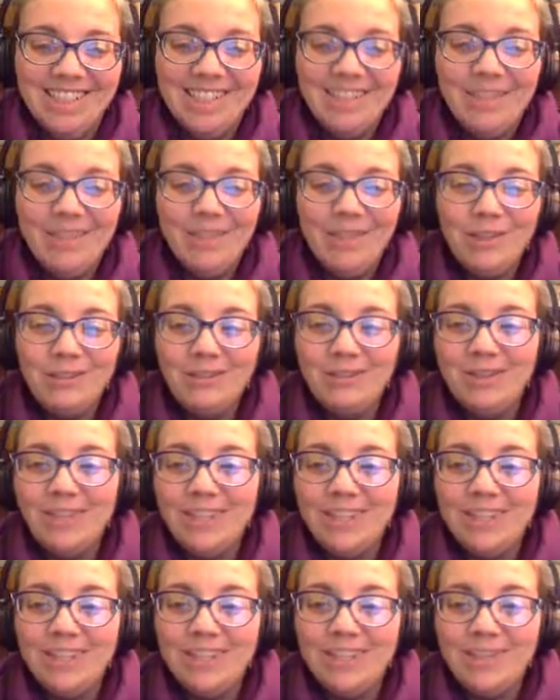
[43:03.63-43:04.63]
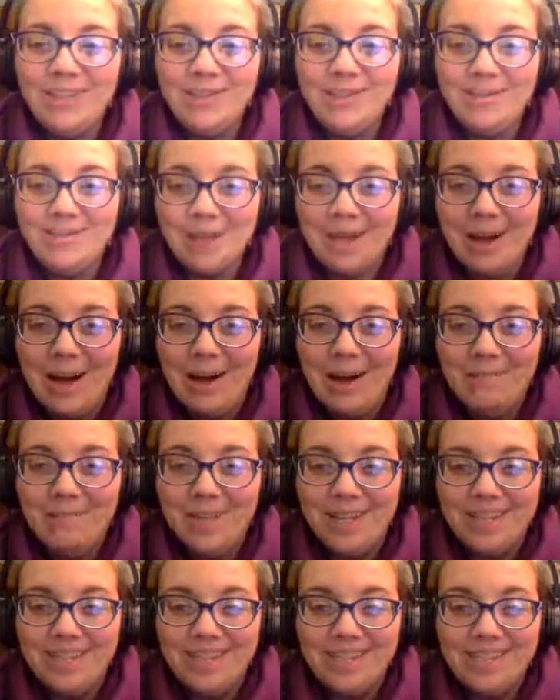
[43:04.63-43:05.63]
Feel free to leave some
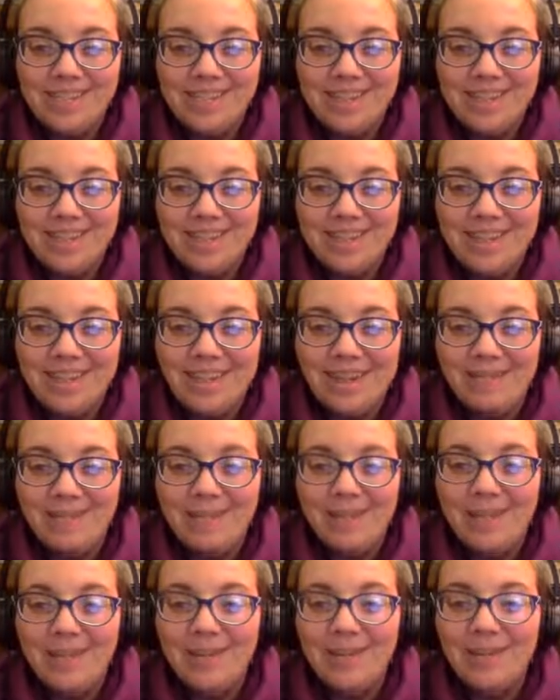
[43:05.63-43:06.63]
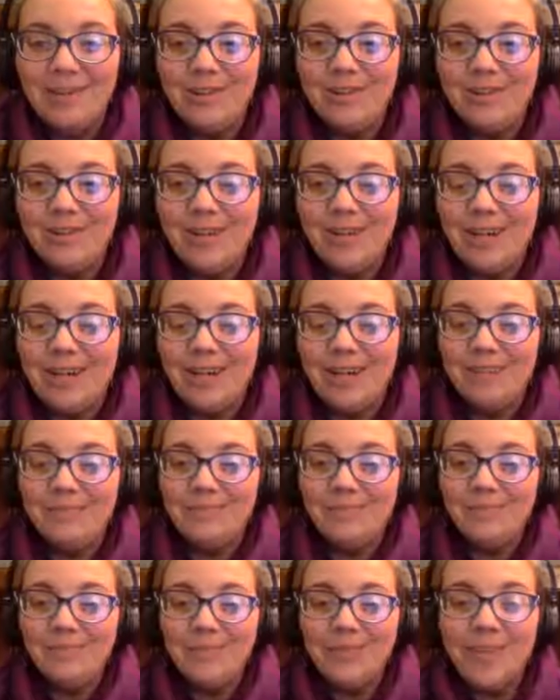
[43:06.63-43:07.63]
comments to let me know
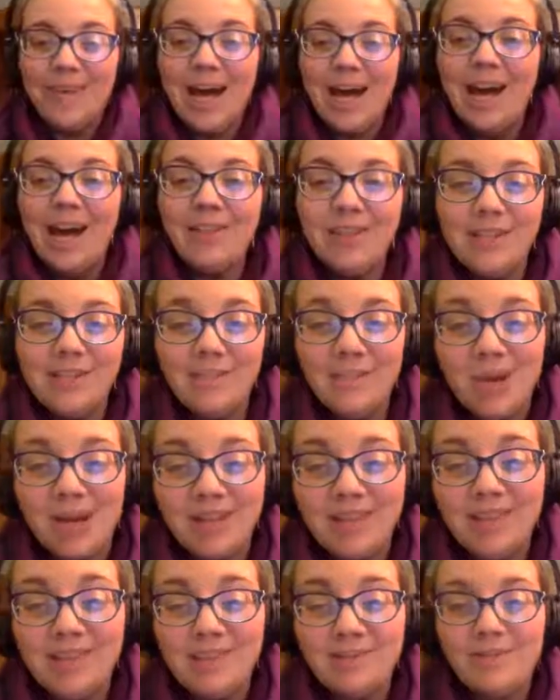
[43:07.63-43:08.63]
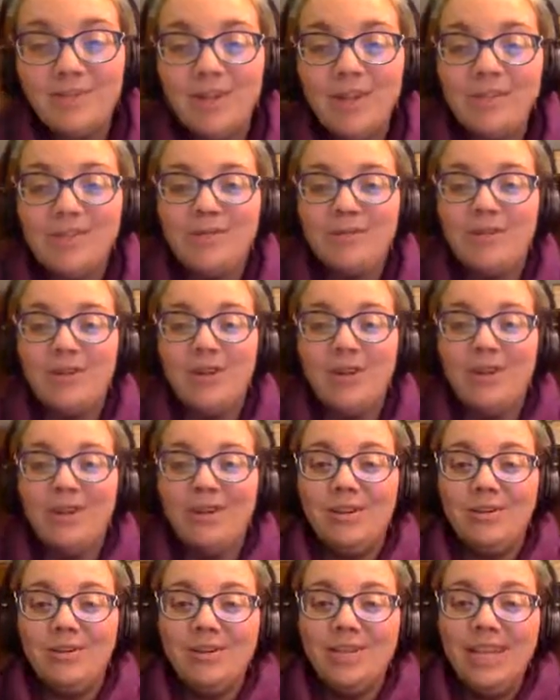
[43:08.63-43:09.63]
how this practice was for
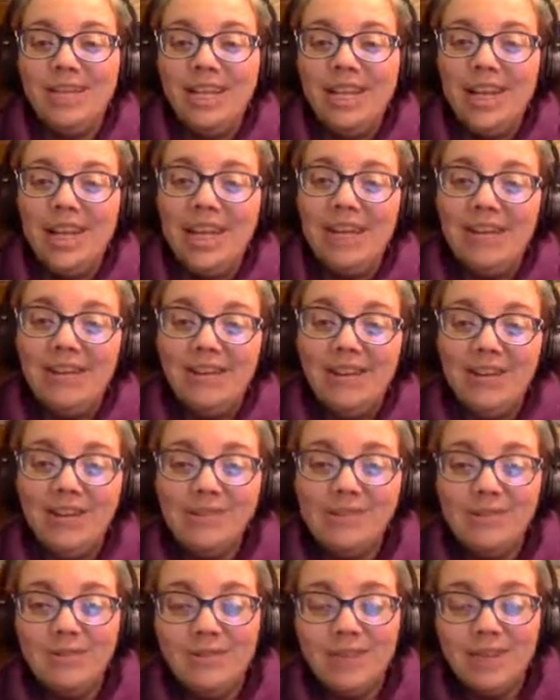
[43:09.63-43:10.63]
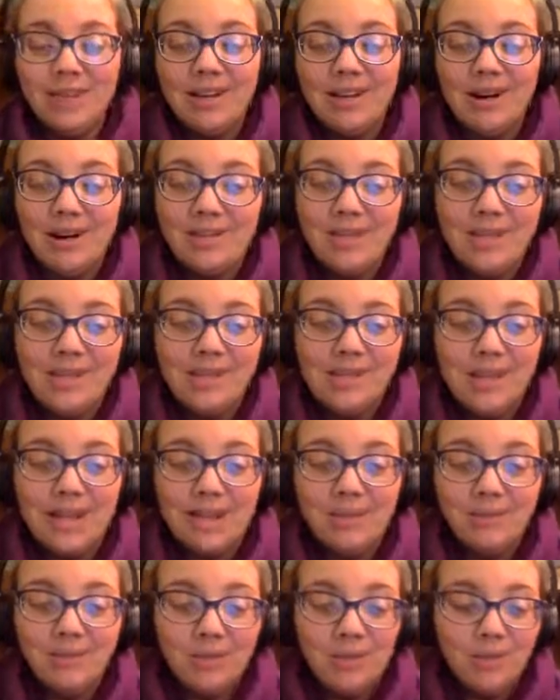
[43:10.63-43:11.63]
you. And also in the comments, I
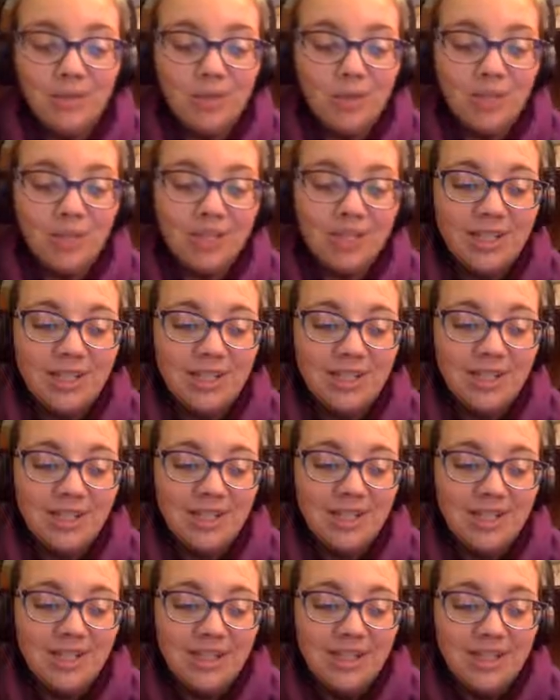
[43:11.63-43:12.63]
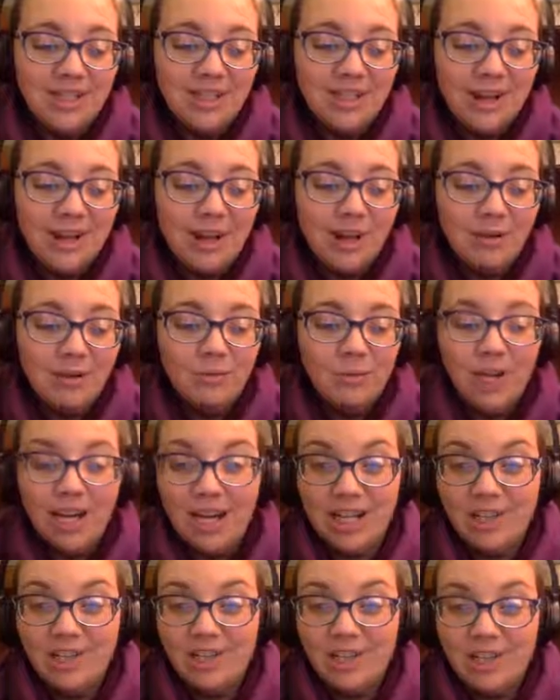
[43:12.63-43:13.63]
will put what
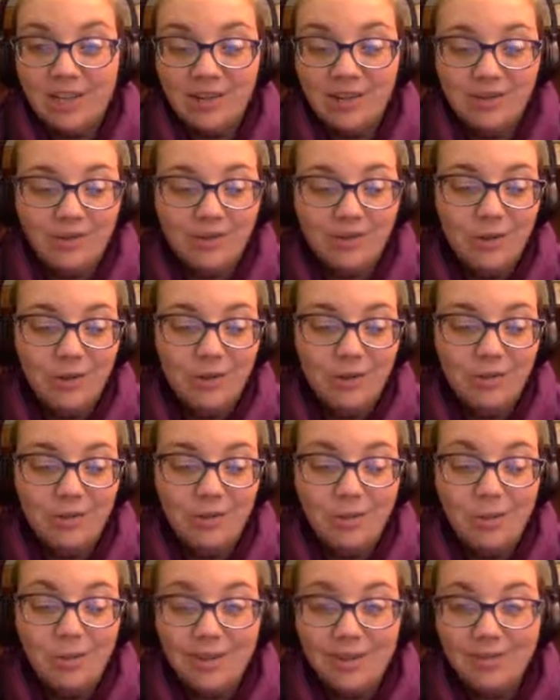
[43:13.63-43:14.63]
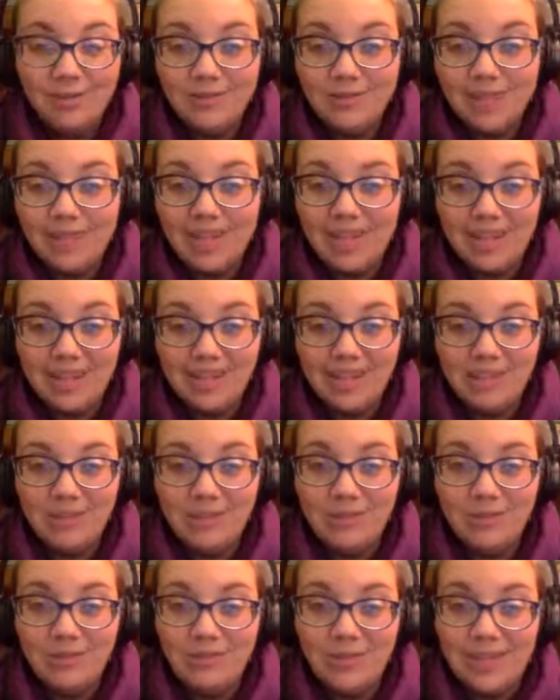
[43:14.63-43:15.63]
I shared with you about the next
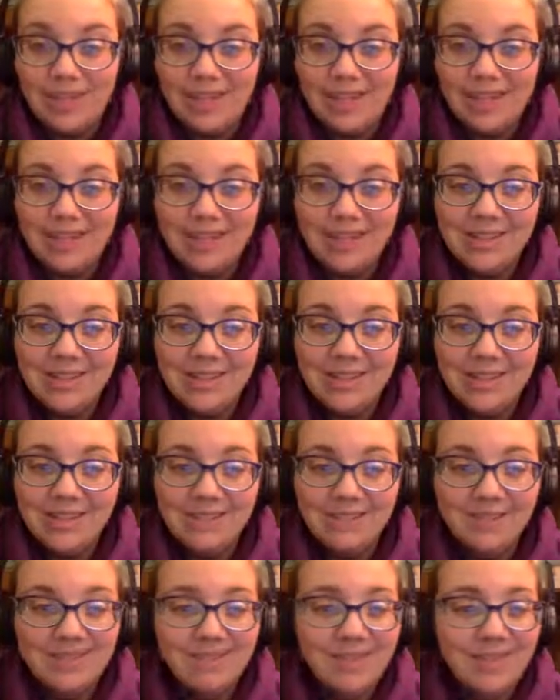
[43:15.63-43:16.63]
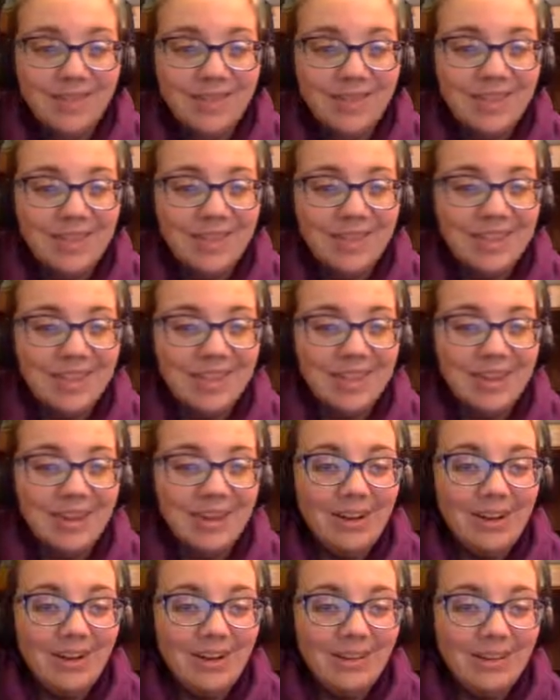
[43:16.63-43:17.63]
two meetings.
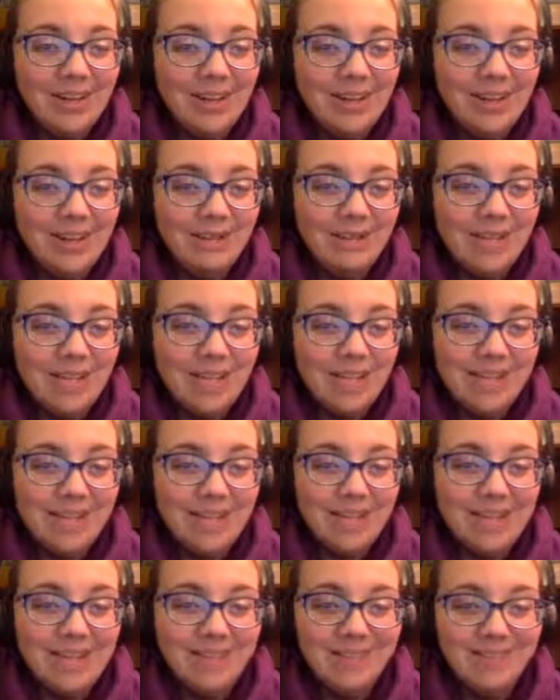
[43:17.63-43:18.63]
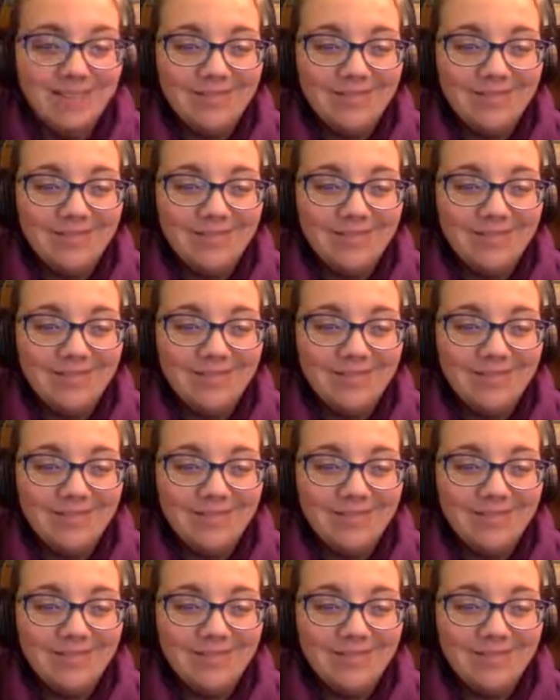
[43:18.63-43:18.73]
Oh, thank you, Daisy.